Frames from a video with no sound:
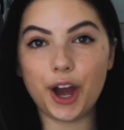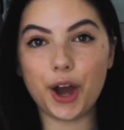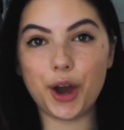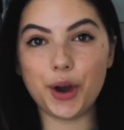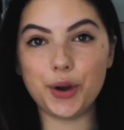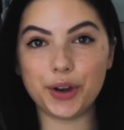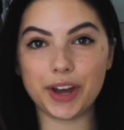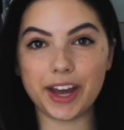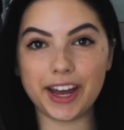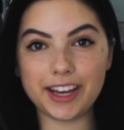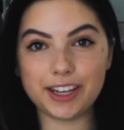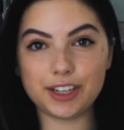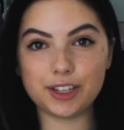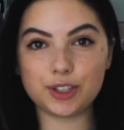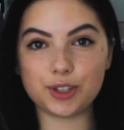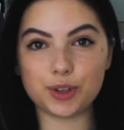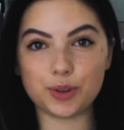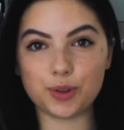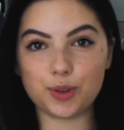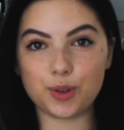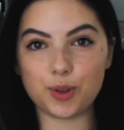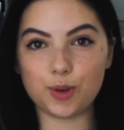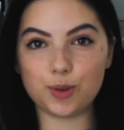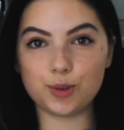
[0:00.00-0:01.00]
Okay,
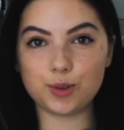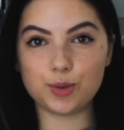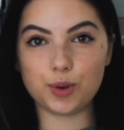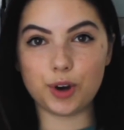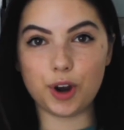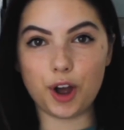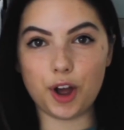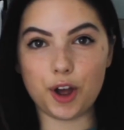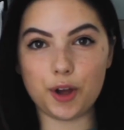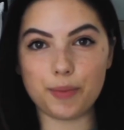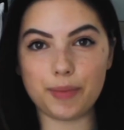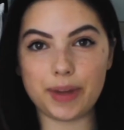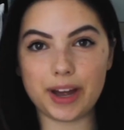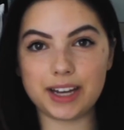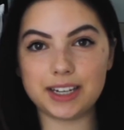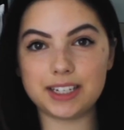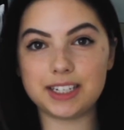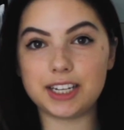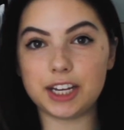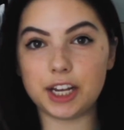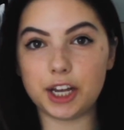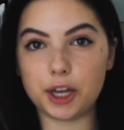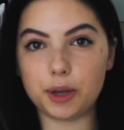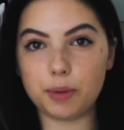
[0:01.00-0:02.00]
so those were all my
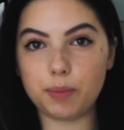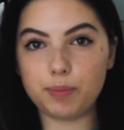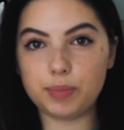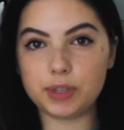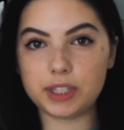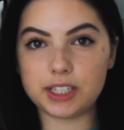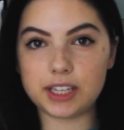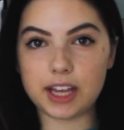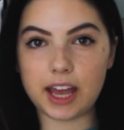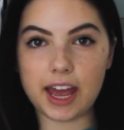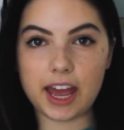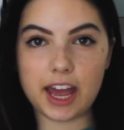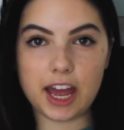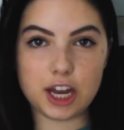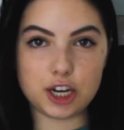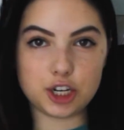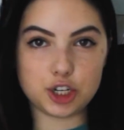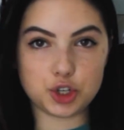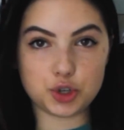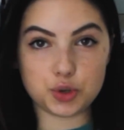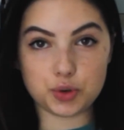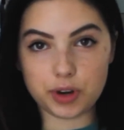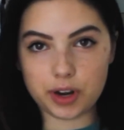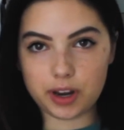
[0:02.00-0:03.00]
tips
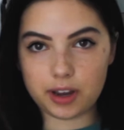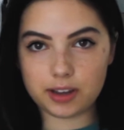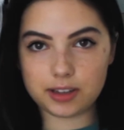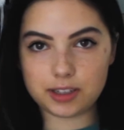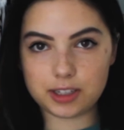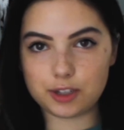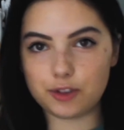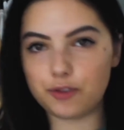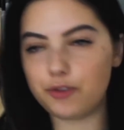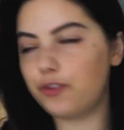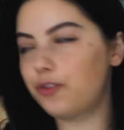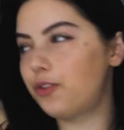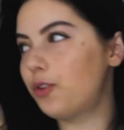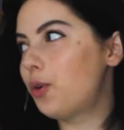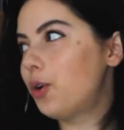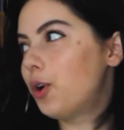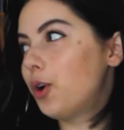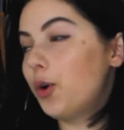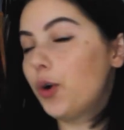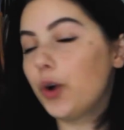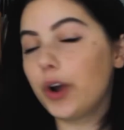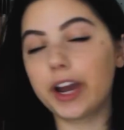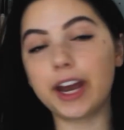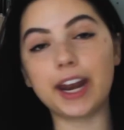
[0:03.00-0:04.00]
and tricks
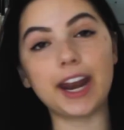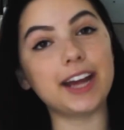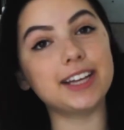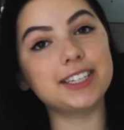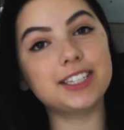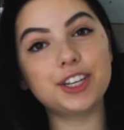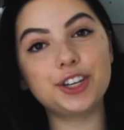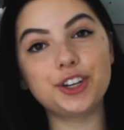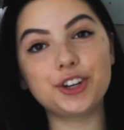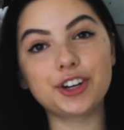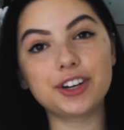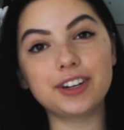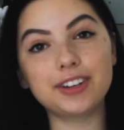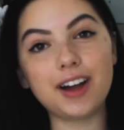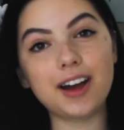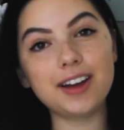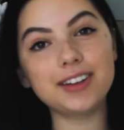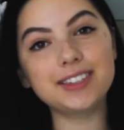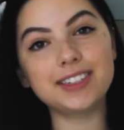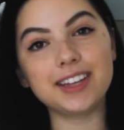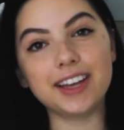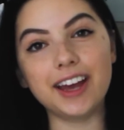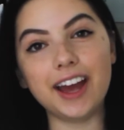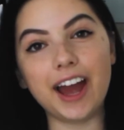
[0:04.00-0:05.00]
for organizing your
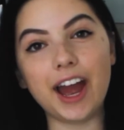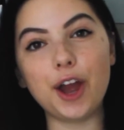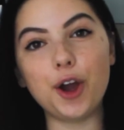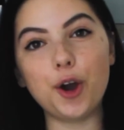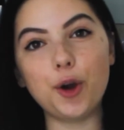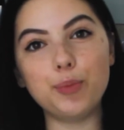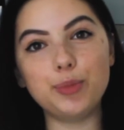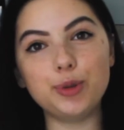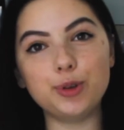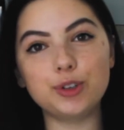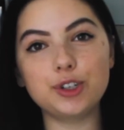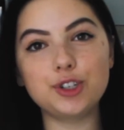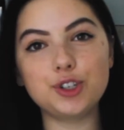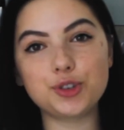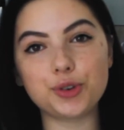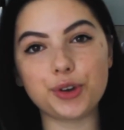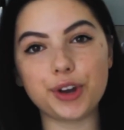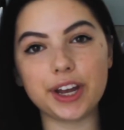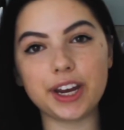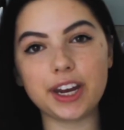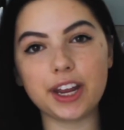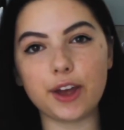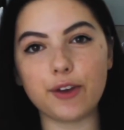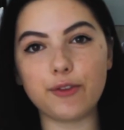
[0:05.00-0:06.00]
closet. I hope you
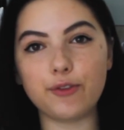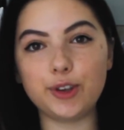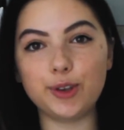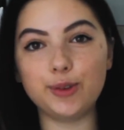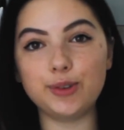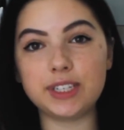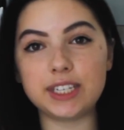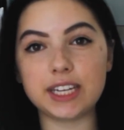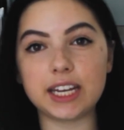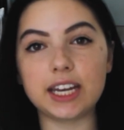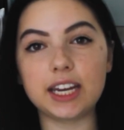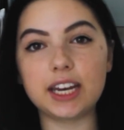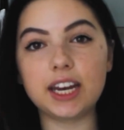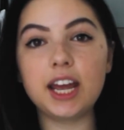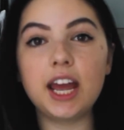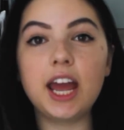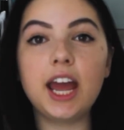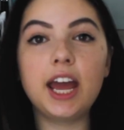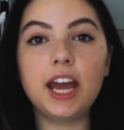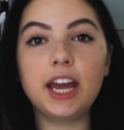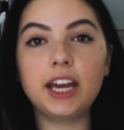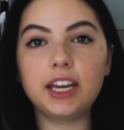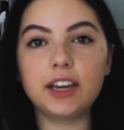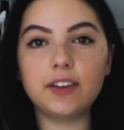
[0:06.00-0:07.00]
enjoyed. If you did,
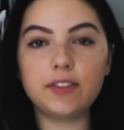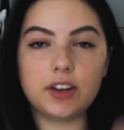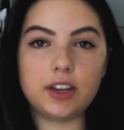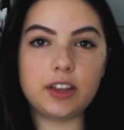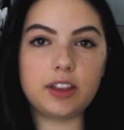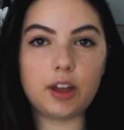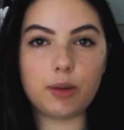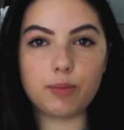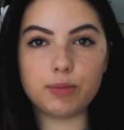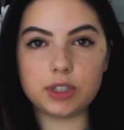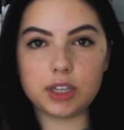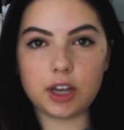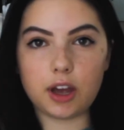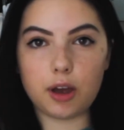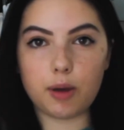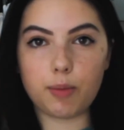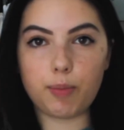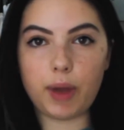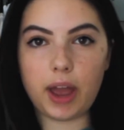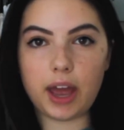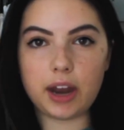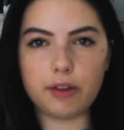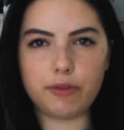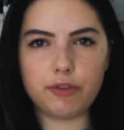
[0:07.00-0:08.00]
give it a thumbs
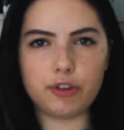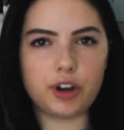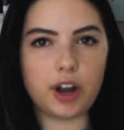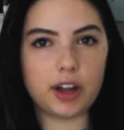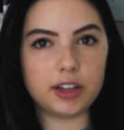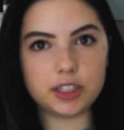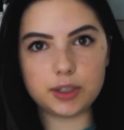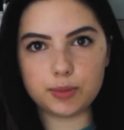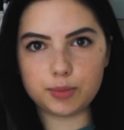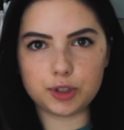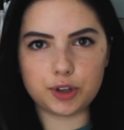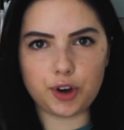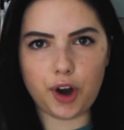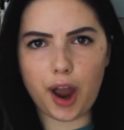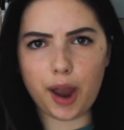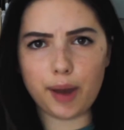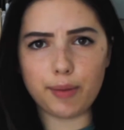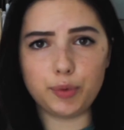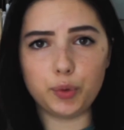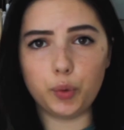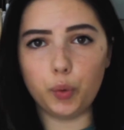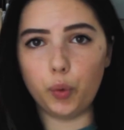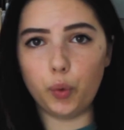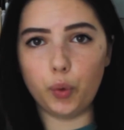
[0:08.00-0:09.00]
up, and if you're not
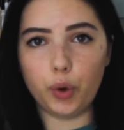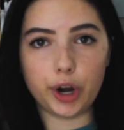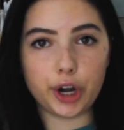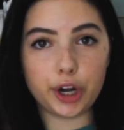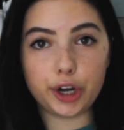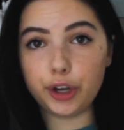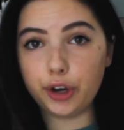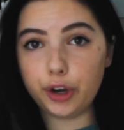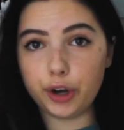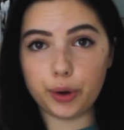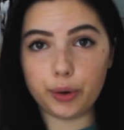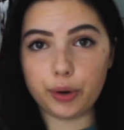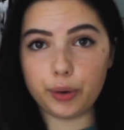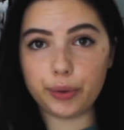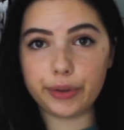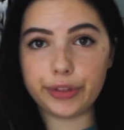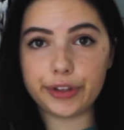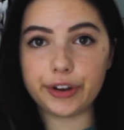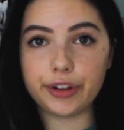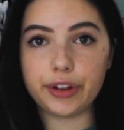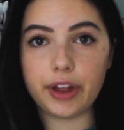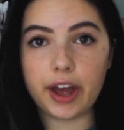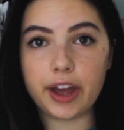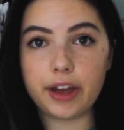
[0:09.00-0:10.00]
subscribed, what are you doing
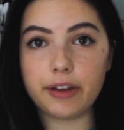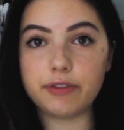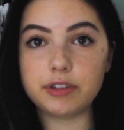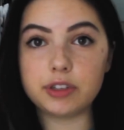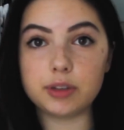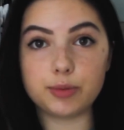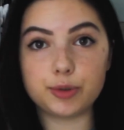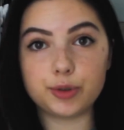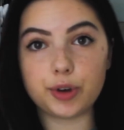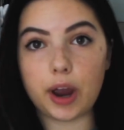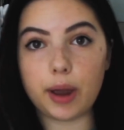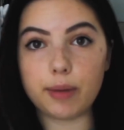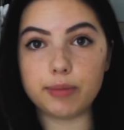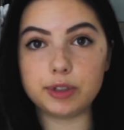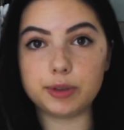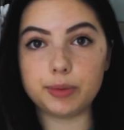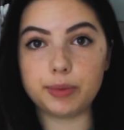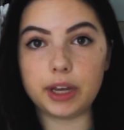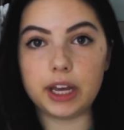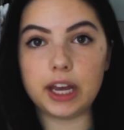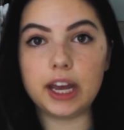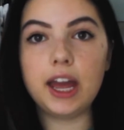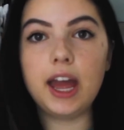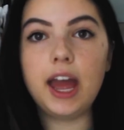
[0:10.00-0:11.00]
with your life? Subscribe to
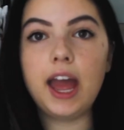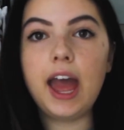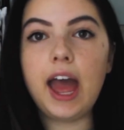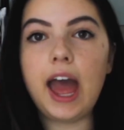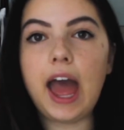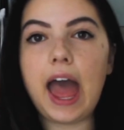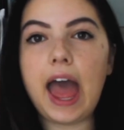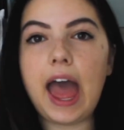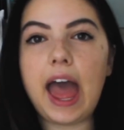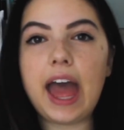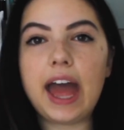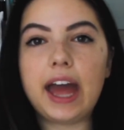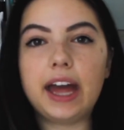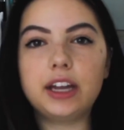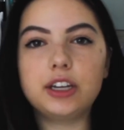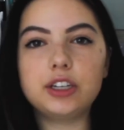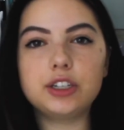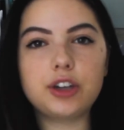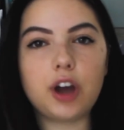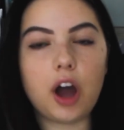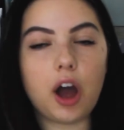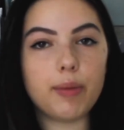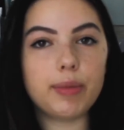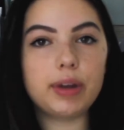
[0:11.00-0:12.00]
me,
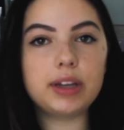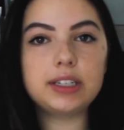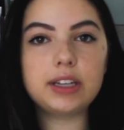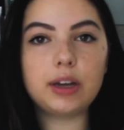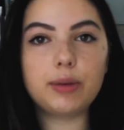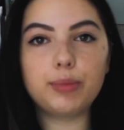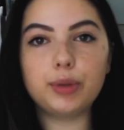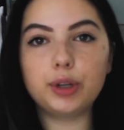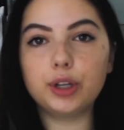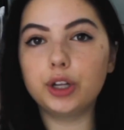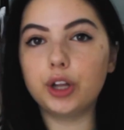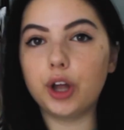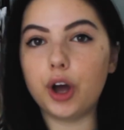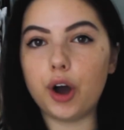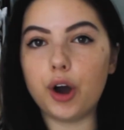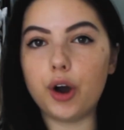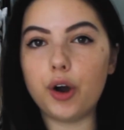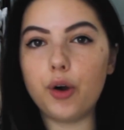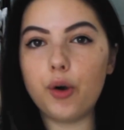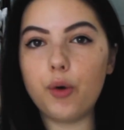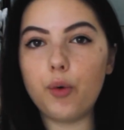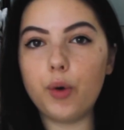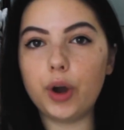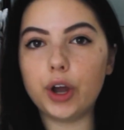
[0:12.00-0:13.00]
and comment down
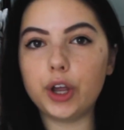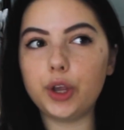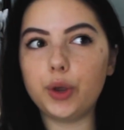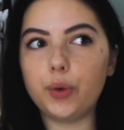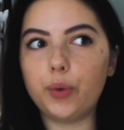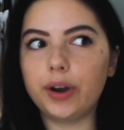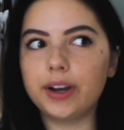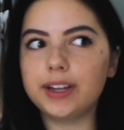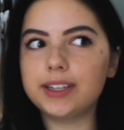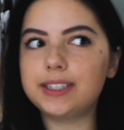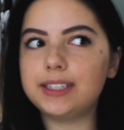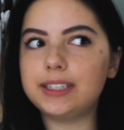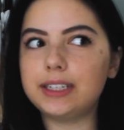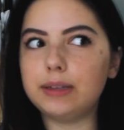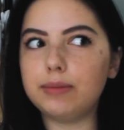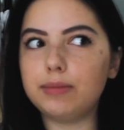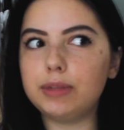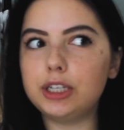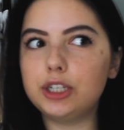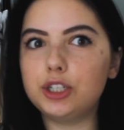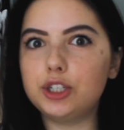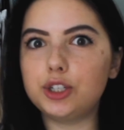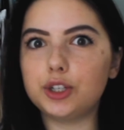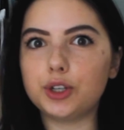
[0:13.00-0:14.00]
below what you want to see
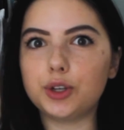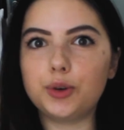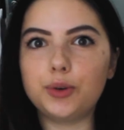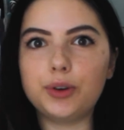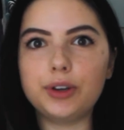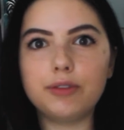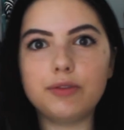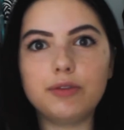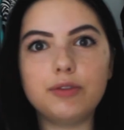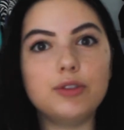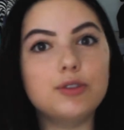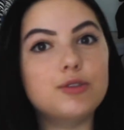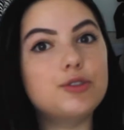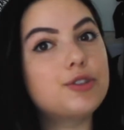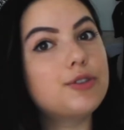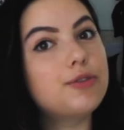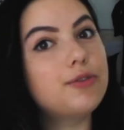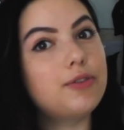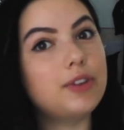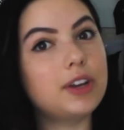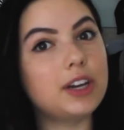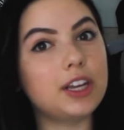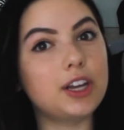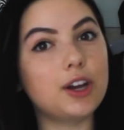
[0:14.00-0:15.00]
me do in future
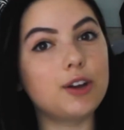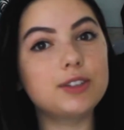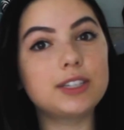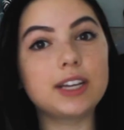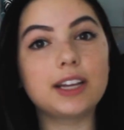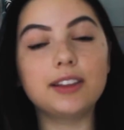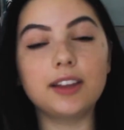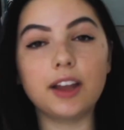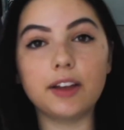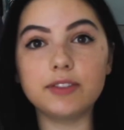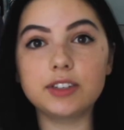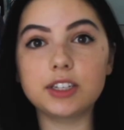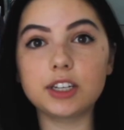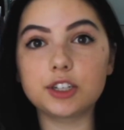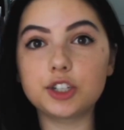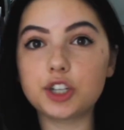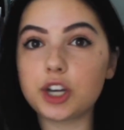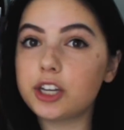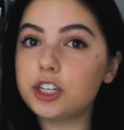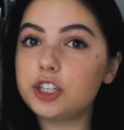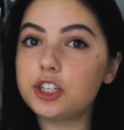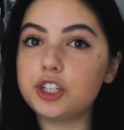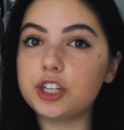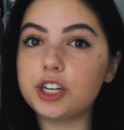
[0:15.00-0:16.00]
videos. I'd love
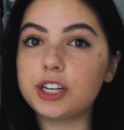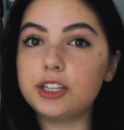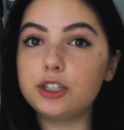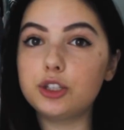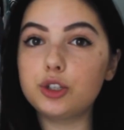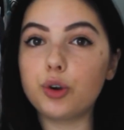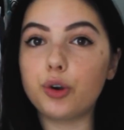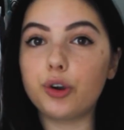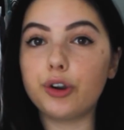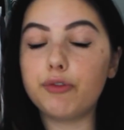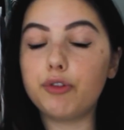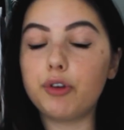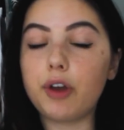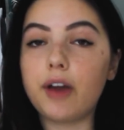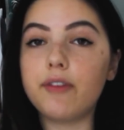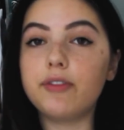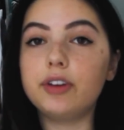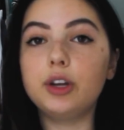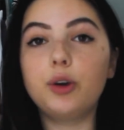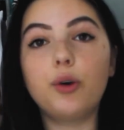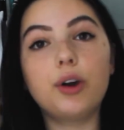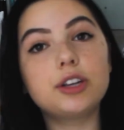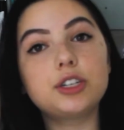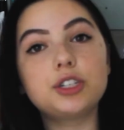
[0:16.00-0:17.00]
suggestions, or if you have
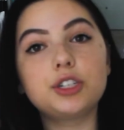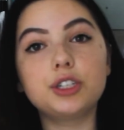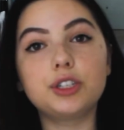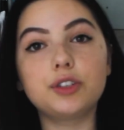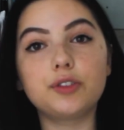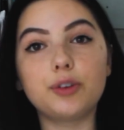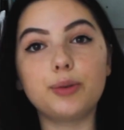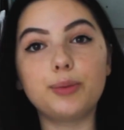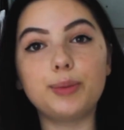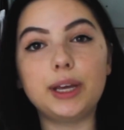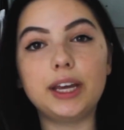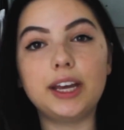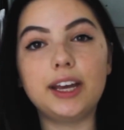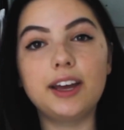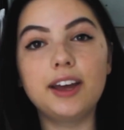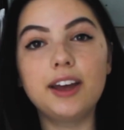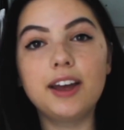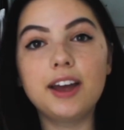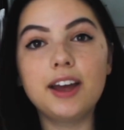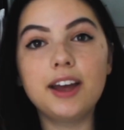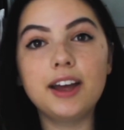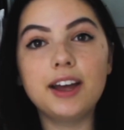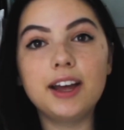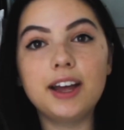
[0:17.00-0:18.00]
any questions for me,
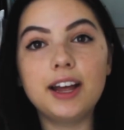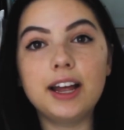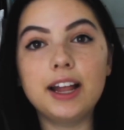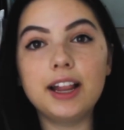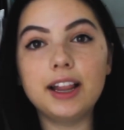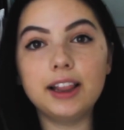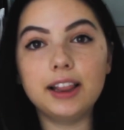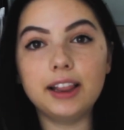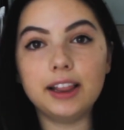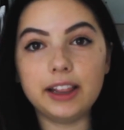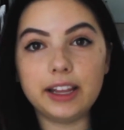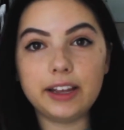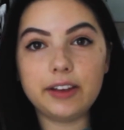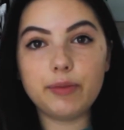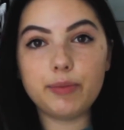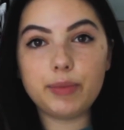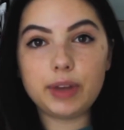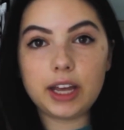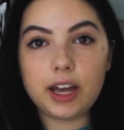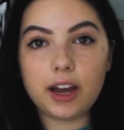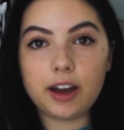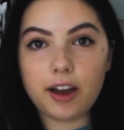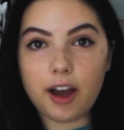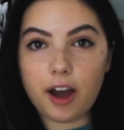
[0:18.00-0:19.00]
leave
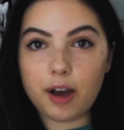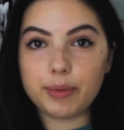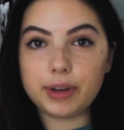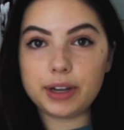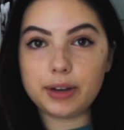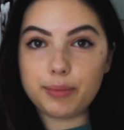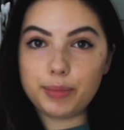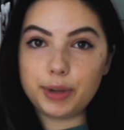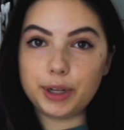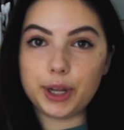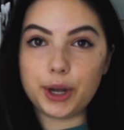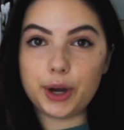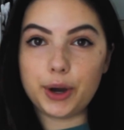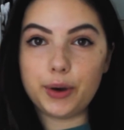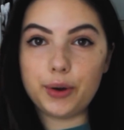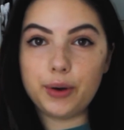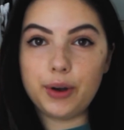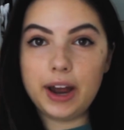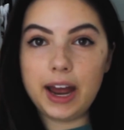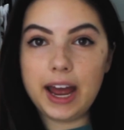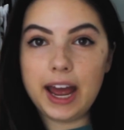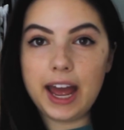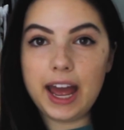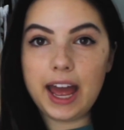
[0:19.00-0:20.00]
me a comment below.